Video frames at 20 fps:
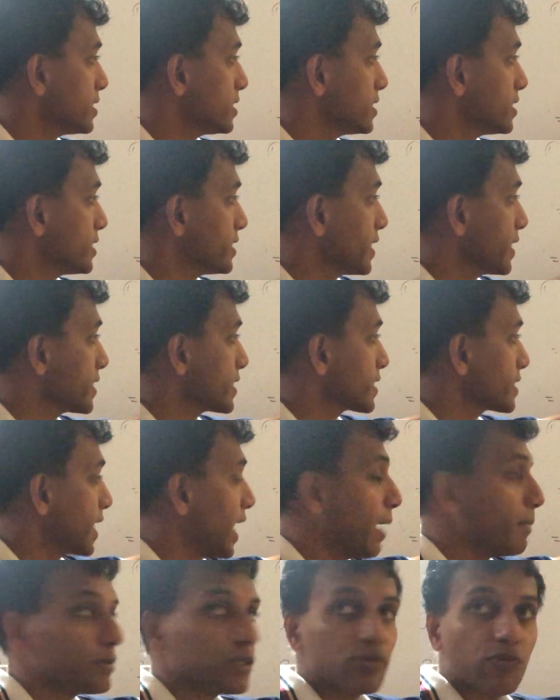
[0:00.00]
6
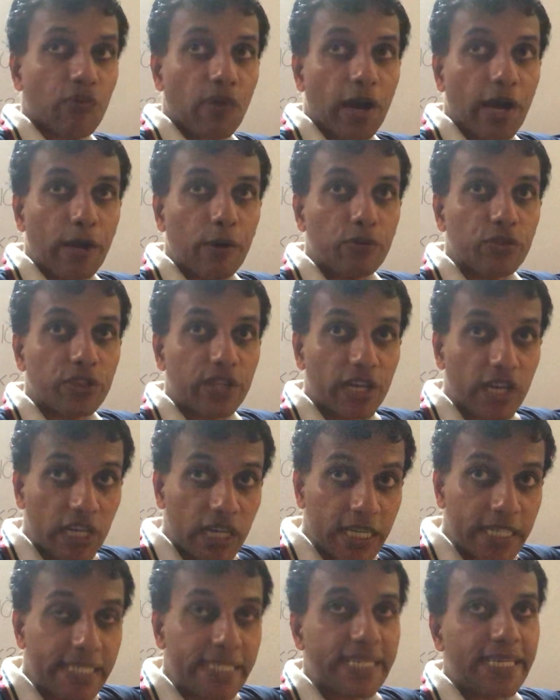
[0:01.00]
times 5,
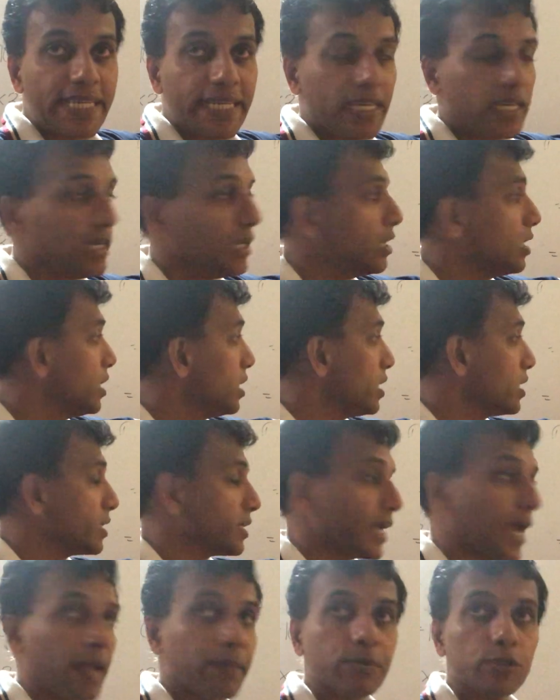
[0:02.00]
30
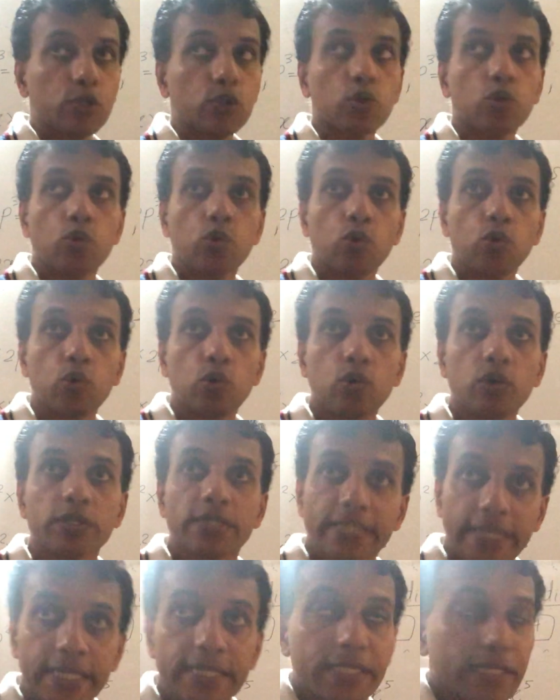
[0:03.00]
times 2,
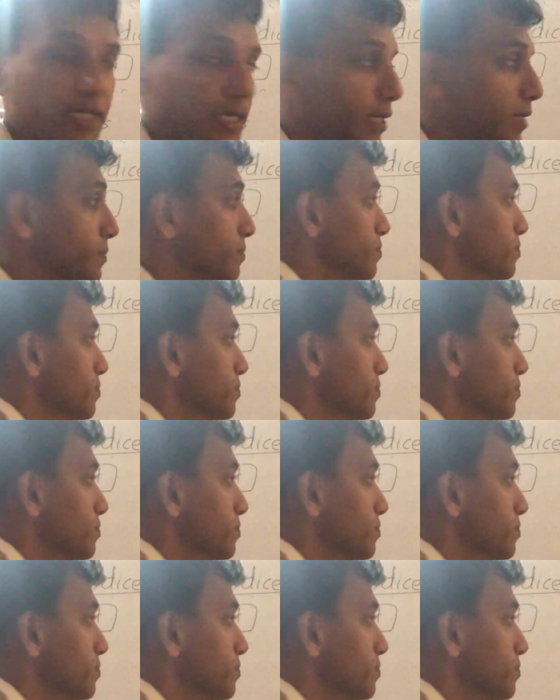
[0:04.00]
60.